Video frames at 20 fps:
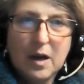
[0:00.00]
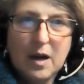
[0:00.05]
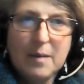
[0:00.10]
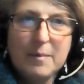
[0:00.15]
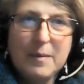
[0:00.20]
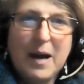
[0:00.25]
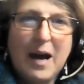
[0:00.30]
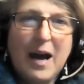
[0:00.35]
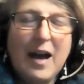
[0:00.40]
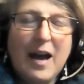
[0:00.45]

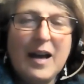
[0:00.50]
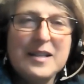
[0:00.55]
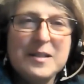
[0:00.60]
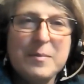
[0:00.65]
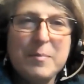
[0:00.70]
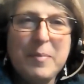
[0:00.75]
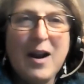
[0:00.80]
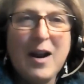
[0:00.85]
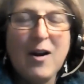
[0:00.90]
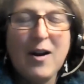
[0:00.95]
Um, I,
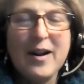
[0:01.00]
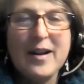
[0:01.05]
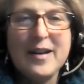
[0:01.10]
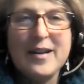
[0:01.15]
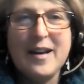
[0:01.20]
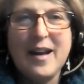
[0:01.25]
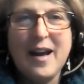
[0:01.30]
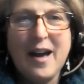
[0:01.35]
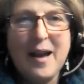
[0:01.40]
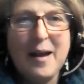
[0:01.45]
as a
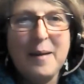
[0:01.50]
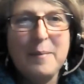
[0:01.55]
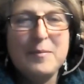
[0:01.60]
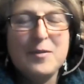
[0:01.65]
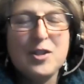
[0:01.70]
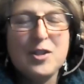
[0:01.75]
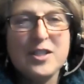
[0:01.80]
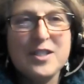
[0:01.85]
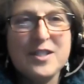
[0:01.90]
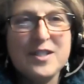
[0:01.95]
parent,
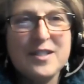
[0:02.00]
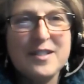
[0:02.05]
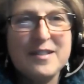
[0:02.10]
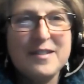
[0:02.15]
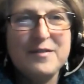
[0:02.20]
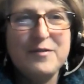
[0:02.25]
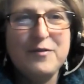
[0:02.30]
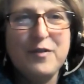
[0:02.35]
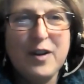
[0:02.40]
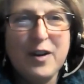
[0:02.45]
I'm just
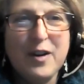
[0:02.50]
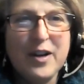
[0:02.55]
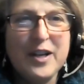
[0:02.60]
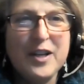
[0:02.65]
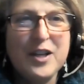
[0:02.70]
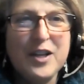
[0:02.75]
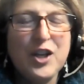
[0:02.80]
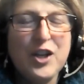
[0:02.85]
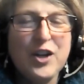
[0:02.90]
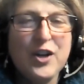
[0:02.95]

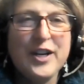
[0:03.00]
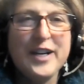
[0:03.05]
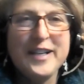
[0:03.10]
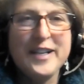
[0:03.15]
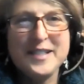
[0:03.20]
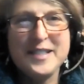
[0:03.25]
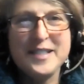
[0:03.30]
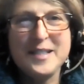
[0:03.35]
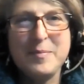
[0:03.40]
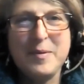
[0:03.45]
very
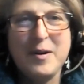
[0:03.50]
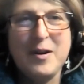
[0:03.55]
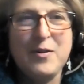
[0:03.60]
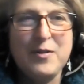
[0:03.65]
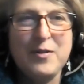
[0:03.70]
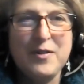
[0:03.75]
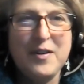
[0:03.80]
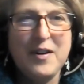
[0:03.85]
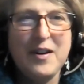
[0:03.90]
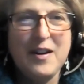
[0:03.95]
curious
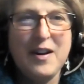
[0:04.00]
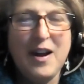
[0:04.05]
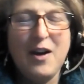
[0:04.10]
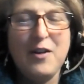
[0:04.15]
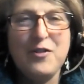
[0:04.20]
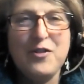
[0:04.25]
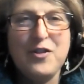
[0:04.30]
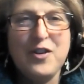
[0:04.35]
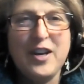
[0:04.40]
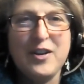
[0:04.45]
about
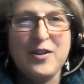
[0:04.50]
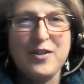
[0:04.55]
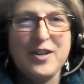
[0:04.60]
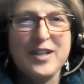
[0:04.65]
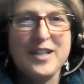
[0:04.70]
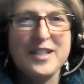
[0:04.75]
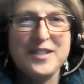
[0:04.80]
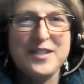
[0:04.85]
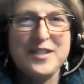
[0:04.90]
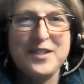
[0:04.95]
how you get your
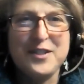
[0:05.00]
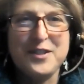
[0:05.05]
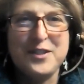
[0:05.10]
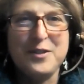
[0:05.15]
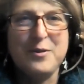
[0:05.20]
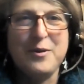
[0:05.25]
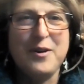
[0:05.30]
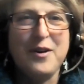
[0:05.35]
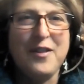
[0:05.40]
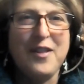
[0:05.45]
kids to
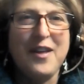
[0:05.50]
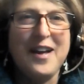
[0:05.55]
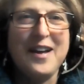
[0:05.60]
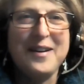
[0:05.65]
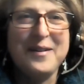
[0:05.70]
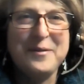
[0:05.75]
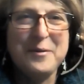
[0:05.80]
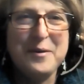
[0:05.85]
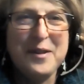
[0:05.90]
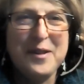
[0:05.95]
do all
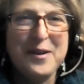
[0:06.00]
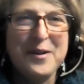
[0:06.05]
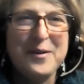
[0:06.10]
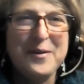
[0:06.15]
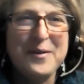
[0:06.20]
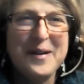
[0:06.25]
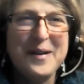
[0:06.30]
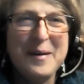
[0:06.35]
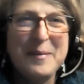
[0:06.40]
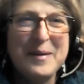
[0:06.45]
that with
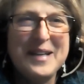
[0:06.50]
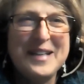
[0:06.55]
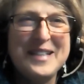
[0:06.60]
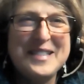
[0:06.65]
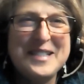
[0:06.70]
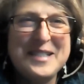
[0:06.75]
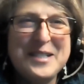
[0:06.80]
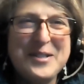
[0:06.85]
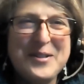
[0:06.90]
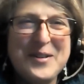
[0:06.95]
you. I mean,
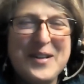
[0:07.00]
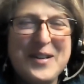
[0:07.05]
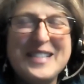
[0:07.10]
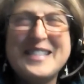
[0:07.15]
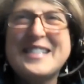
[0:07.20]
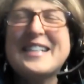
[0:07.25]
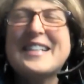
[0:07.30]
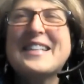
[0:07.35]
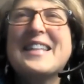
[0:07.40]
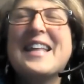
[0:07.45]
it's
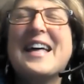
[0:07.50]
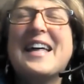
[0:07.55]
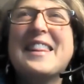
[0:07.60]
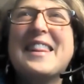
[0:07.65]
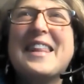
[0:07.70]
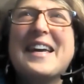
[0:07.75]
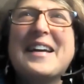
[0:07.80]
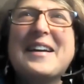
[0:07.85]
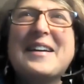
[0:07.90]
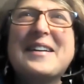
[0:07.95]
interesting that
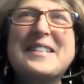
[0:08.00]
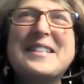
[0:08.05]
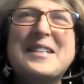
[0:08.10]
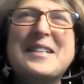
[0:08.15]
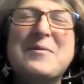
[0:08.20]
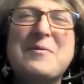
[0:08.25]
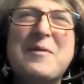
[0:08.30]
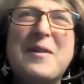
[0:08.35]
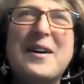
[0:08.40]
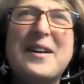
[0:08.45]
they
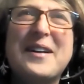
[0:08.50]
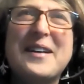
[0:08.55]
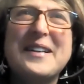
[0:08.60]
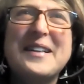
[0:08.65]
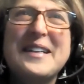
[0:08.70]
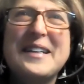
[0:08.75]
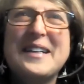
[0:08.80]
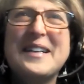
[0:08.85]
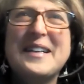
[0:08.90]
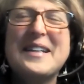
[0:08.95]
didn't want
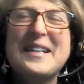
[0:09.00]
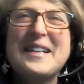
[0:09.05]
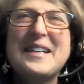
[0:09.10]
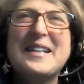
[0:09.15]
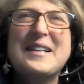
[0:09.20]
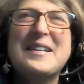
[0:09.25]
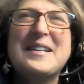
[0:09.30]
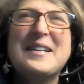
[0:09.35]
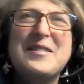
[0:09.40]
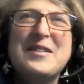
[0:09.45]
to
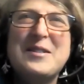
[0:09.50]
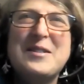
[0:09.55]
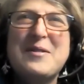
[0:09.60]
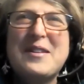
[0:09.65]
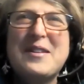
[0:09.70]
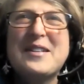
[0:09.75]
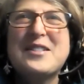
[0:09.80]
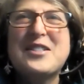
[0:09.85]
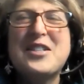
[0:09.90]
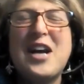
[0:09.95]
do
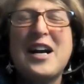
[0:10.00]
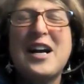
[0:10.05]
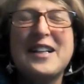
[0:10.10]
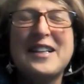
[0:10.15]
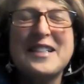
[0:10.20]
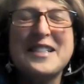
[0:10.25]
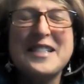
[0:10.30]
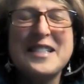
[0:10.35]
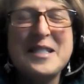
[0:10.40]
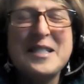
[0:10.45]
the
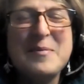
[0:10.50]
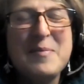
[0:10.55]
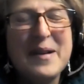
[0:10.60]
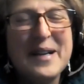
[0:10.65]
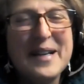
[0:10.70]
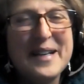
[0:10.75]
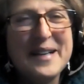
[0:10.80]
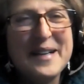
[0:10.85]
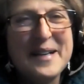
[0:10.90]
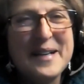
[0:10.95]
checklist,
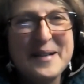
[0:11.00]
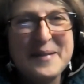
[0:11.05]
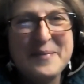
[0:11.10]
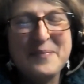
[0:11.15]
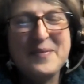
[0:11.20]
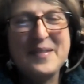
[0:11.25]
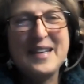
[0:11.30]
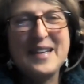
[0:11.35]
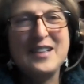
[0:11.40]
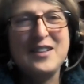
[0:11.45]
but
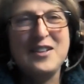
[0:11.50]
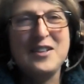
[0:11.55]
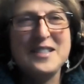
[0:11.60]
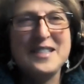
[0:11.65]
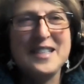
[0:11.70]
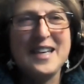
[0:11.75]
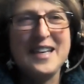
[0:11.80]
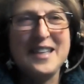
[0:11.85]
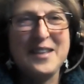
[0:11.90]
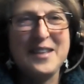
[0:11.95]
um, it
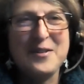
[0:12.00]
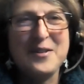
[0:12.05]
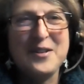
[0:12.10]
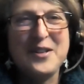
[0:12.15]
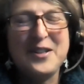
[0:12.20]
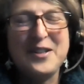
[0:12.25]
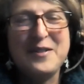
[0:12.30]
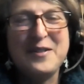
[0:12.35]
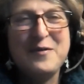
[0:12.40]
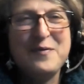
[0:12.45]
looks like they're
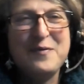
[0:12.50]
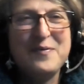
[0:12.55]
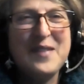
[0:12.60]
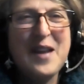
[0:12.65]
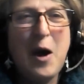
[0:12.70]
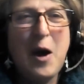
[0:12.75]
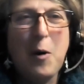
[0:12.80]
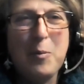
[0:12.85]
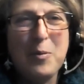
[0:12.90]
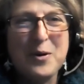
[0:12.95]
good
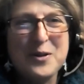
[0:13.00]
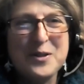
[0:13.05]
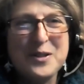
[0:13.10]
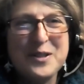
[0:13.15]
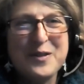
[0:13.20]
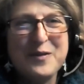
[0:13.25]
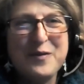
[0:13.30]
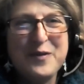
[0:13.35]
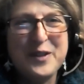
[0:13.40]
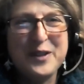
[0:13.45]

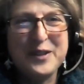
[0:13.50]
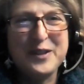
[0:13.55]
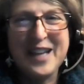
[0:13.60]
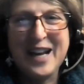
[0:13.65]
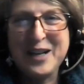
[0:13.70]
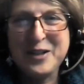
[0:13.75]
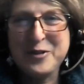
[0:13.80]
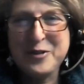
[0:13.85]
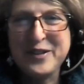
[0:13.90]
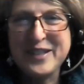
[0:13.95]
helpers and field
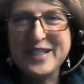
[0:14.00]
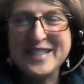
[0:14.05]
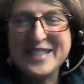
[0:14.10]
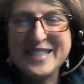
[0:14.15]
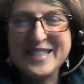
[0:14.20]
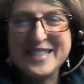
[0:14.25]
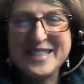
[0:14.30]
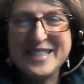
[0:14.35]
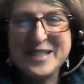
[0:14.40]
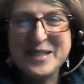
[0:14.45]

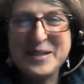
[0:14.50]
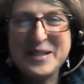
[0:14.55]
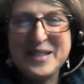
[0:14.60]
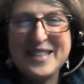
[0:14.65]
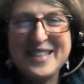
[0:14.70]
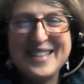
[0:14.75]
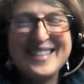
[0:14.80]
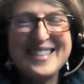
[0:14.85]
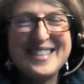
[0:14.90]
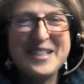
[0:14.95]
naturalists
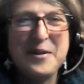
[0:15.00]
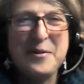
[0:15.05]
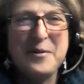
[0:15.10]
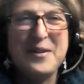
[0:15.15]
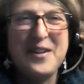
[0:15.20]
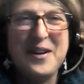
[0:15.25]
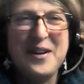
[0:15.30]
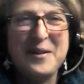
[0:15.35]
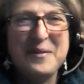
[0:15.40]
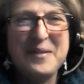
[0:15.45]
to
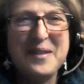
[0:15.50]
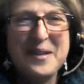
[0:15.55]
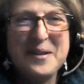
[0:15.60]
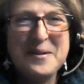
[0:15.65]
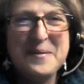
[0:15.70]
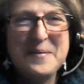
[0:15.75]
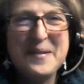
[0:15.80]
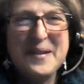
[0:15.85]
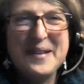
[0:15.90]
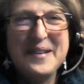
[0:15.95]
go along with
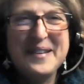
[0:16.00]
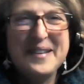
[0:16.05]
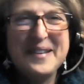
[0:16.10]
you?